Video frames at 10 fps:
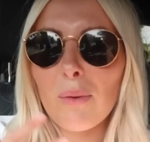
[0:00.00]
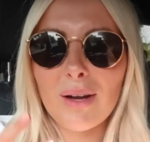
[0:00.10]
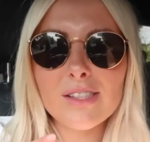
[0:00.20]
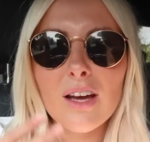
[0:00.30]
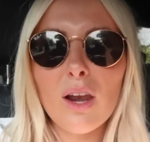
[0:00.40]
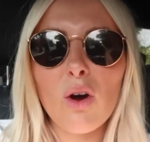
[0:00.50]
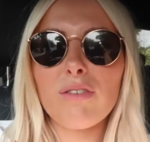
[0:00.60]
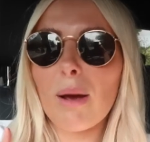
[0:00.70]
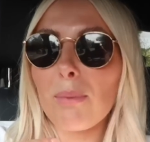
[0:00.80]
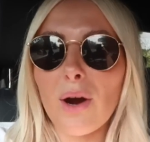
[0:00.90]
I went to a lot
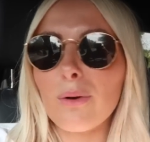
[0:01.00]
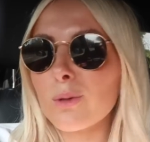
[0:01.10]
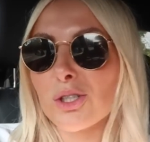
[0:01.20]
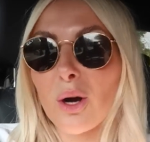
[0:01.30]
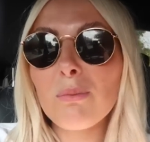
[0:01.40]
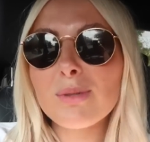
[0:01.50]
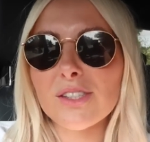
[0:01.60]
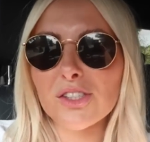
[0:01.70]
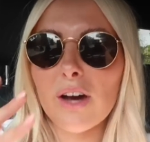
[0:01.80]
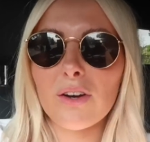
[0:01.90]
of like bridal shops
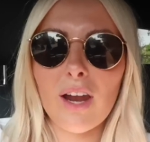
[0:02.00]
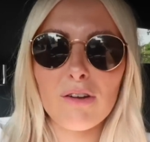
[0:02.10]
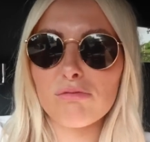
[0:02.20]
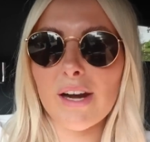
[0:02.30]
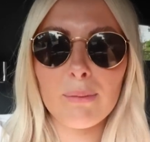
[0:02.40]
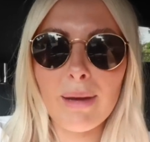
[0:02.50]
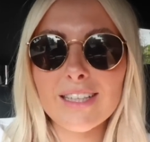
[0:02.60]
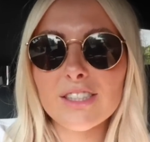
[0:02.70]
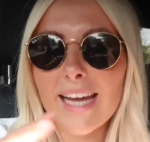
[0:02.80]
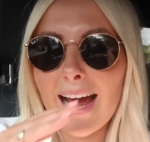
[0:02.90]
and tried on like
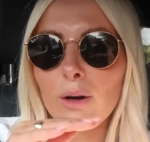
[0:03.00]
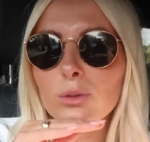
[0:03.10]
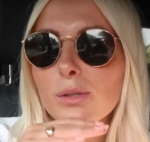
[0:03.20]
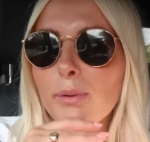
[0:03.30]
ready-made gowns,